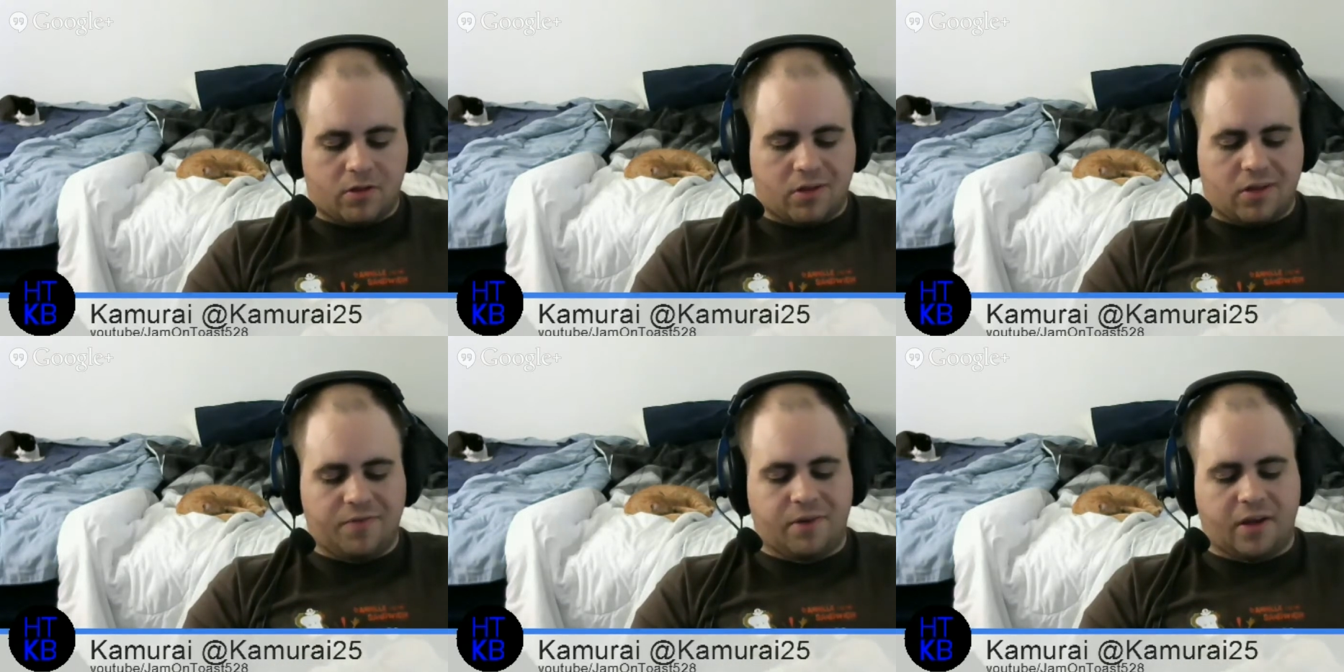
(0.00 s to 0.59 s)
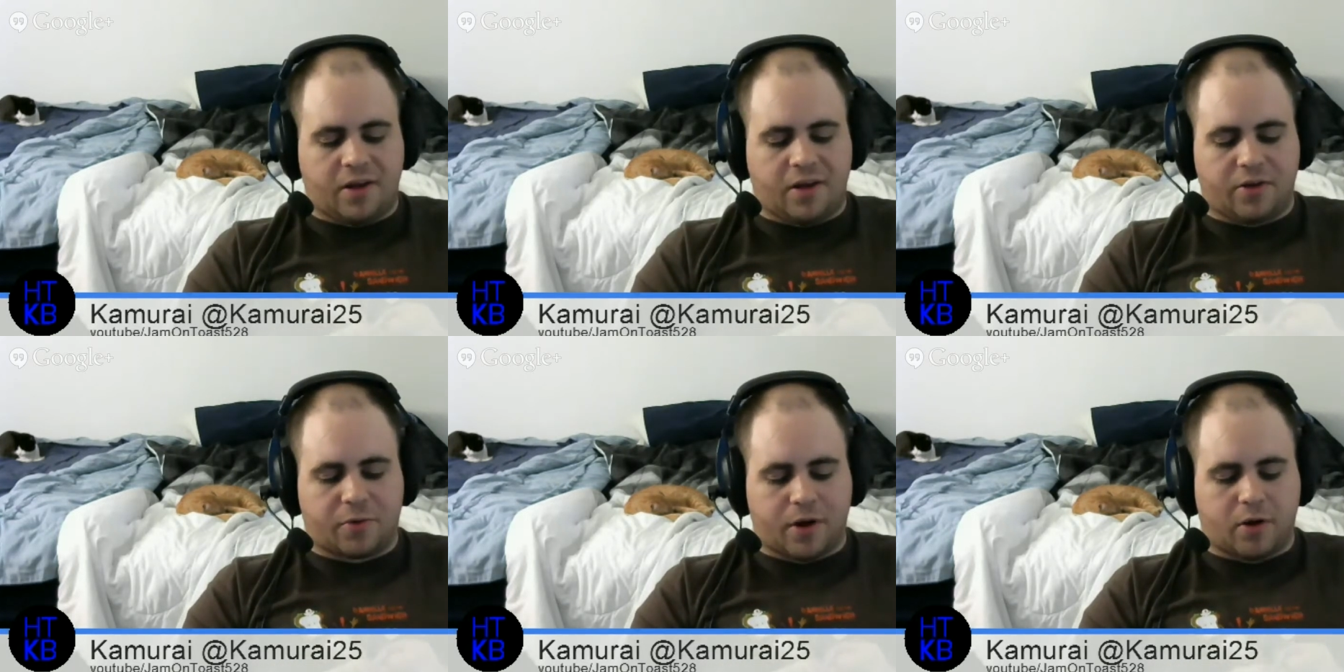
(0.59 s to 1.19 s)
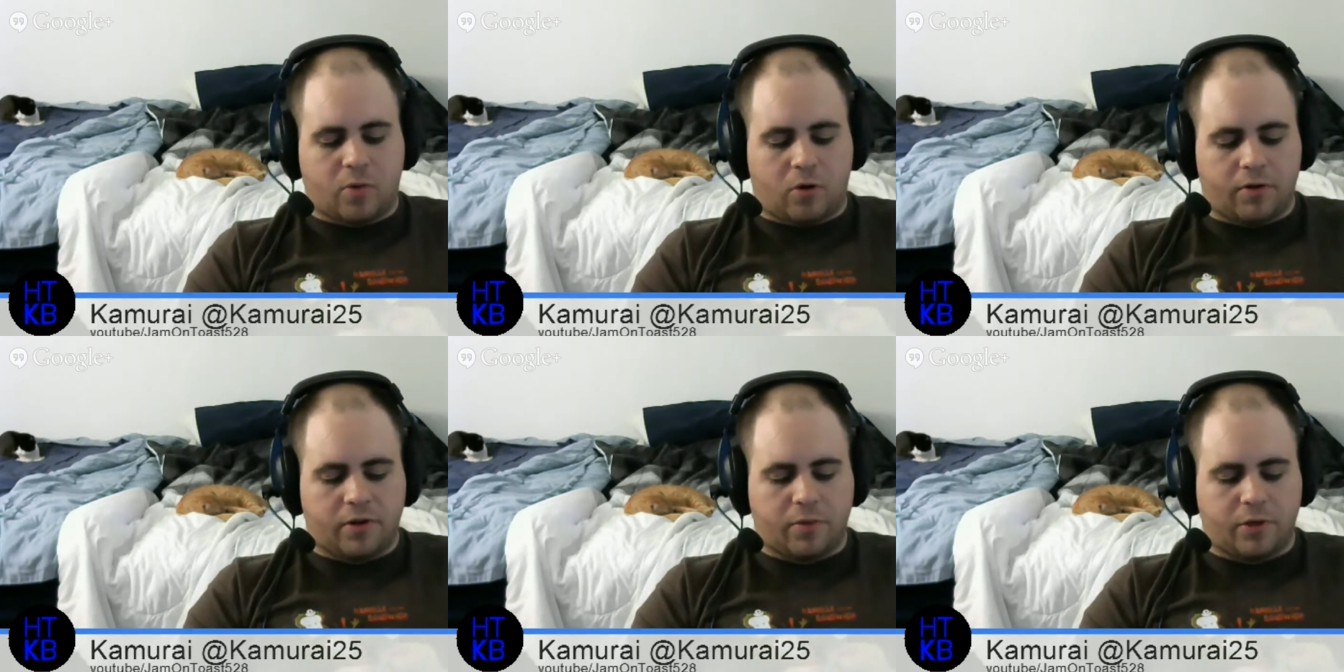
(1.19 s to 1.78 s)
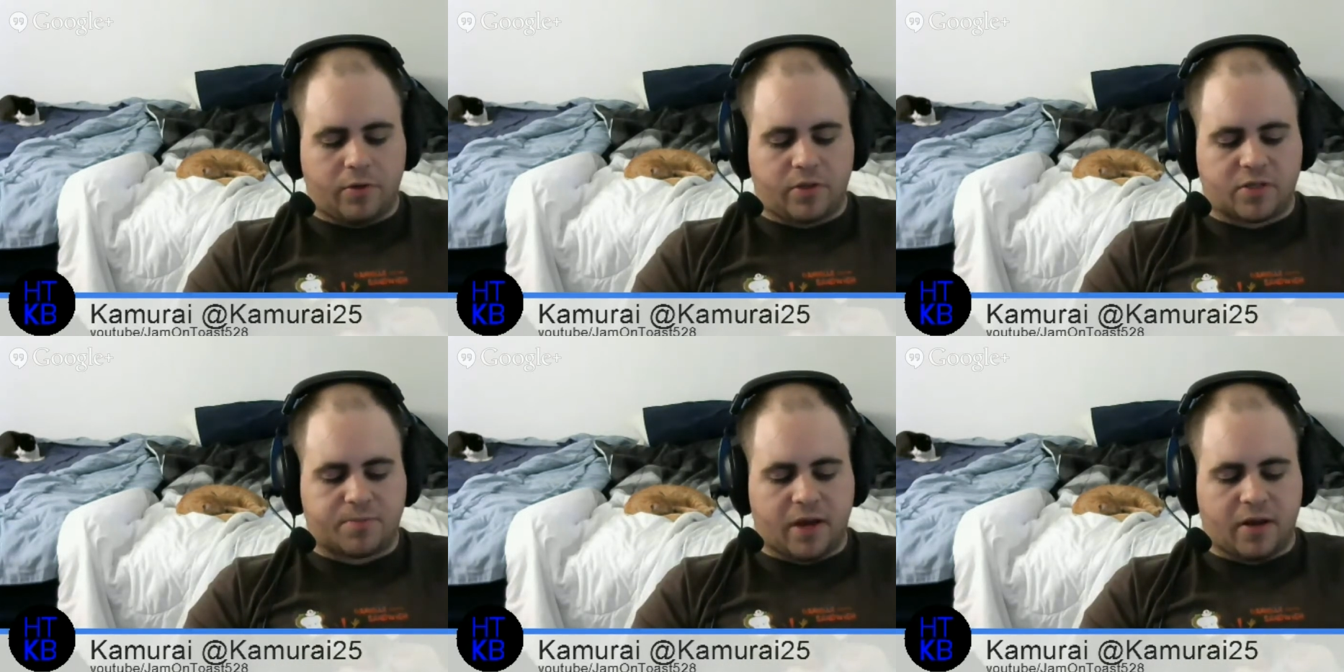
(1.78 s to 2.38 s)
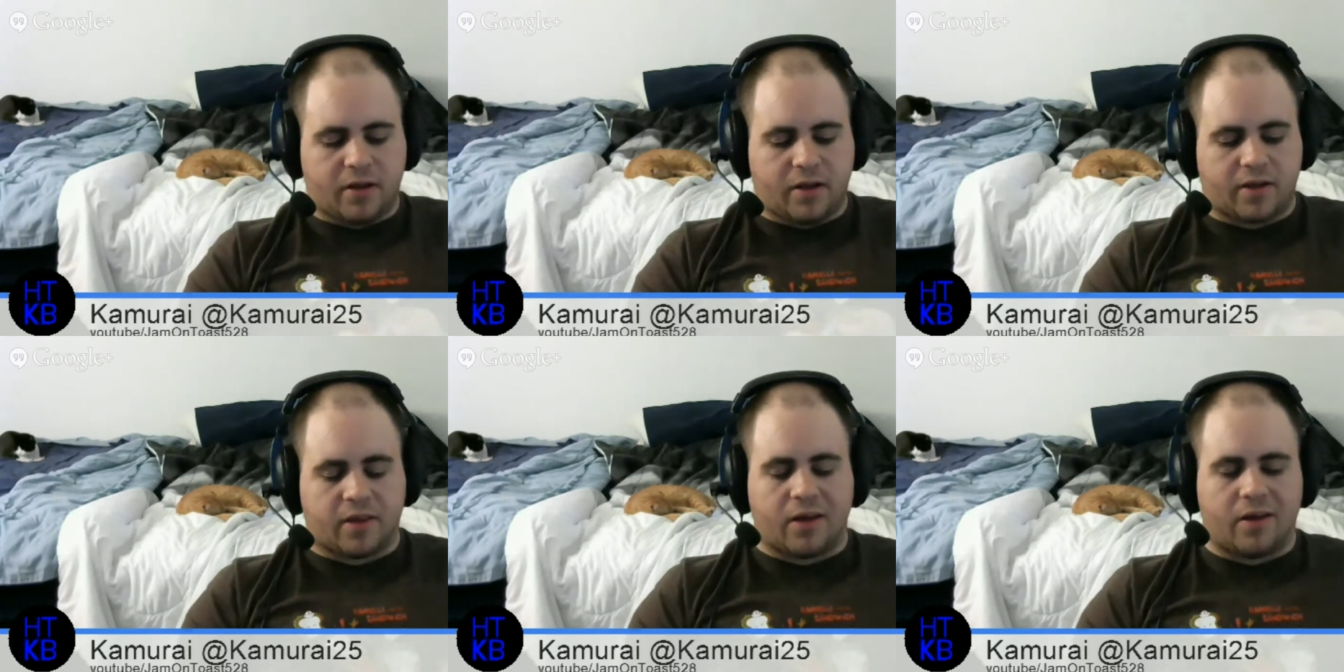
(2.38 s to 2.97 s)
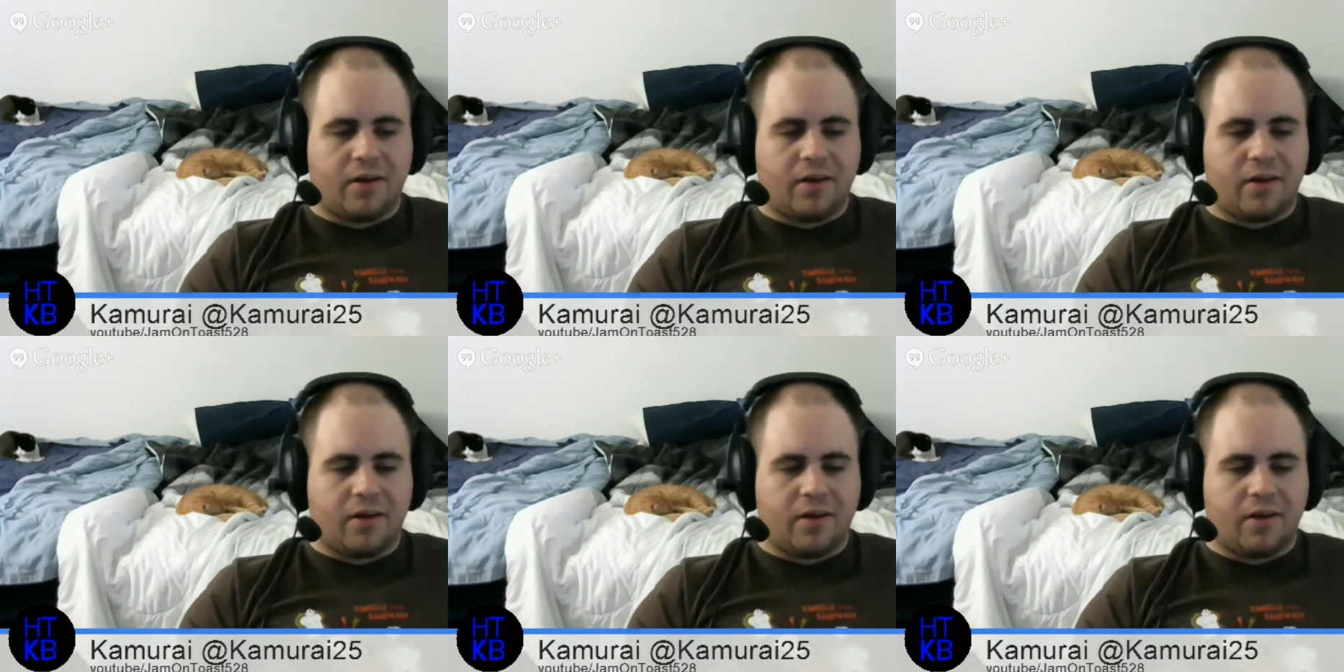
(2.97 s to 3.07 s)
even at a degraded quality when you expand it like that.